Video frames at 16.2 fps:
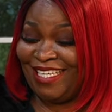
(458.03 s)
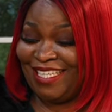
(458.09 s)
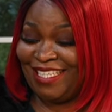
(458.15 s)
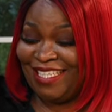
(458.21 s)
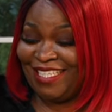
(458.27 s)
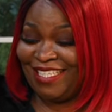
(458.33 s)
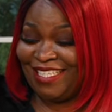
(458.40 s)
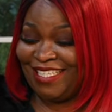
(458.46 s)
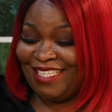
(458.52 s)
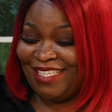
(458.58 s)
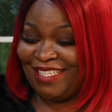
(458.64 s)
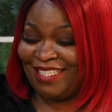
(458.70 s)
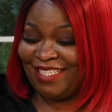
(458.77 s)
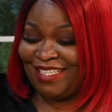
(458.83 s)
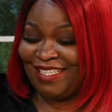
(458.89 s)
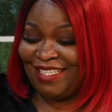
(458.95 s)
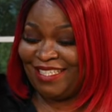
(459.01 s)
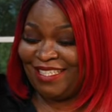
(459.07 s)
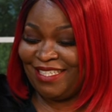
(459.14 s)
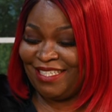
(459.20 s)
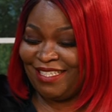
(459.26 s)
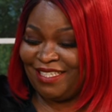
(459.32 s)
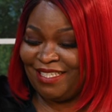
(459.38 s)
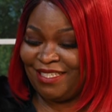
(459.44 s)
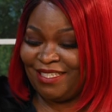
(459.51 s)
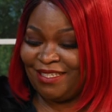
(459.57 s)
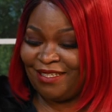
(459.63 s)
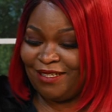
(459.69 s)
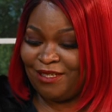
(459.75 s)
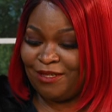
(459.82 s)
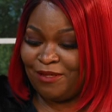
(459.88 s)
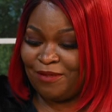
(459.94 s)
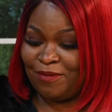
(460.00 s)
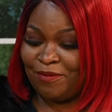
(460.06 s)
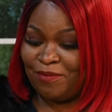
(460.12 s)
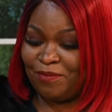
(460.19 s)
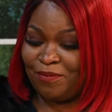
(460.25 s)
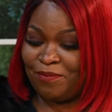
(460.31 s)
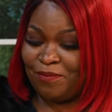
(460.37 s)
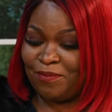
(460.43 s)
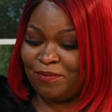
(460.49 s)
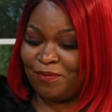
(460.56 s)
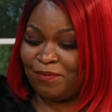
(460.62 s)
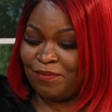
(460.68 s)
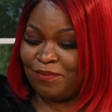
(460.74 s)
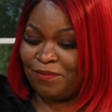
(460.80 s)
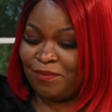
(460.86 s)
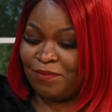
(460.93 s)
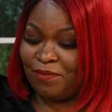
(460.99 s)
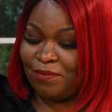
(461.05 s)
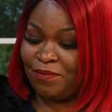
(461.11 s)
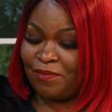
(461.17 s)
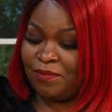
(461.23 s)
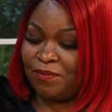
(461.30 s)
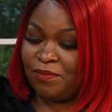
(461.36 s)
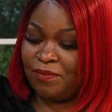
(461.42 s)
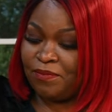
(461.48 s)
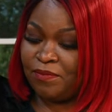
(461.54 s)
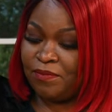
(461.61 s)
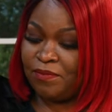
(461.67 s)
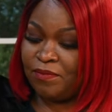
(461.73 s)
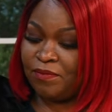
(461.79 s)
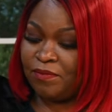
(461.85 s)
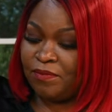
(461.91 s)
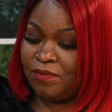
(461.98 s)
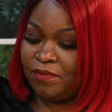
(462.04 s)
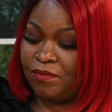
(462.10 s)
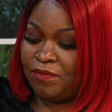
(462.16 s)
[no speech]